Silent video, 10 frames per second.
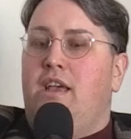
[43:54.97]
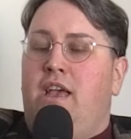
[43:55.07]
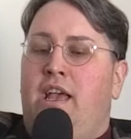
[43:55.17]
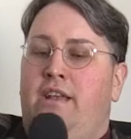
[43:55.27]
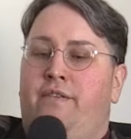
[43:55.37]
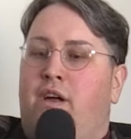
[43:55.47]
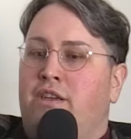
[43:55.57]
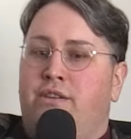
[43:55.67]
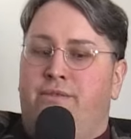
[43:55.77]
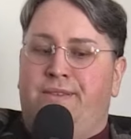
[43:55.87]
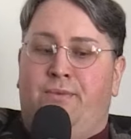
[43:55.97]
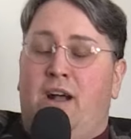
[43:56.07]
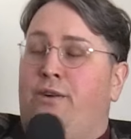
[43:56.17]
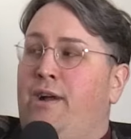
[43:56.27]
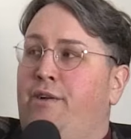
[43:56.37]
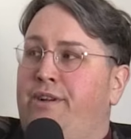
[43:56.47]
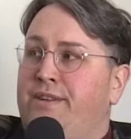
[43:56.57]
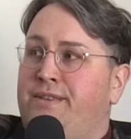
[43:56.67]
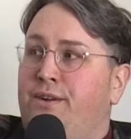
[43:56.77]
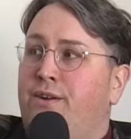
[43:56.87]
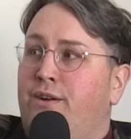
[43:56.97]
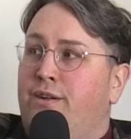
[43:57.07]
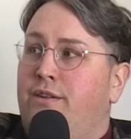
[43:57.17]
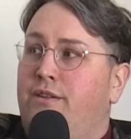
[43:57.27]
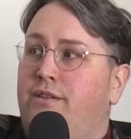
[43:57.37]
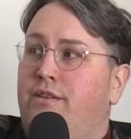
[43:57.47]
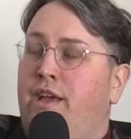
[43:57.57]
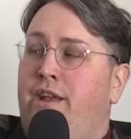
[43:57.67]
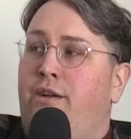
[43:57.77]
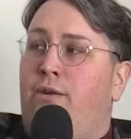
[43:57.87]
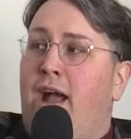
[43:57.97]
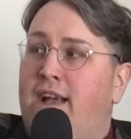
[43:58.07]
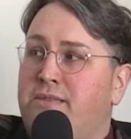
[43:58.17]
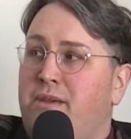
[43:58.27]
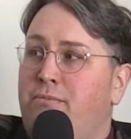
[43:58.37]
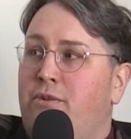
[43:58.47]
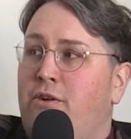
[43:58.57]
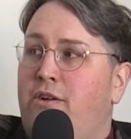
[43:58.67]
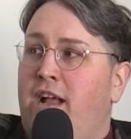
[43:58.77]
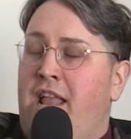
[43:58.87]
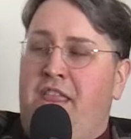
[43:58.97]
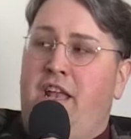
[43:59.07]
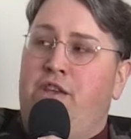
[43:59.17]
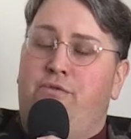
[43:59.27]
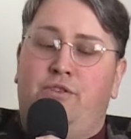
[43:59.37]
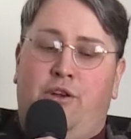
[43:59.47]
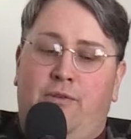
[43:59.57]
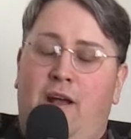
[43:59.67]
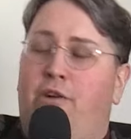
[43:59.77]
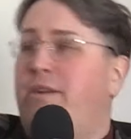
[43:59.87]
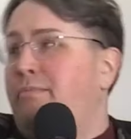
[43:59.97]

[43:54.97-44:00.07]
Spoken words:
And if all you do is walk around in a circle and harass people, and then you turn around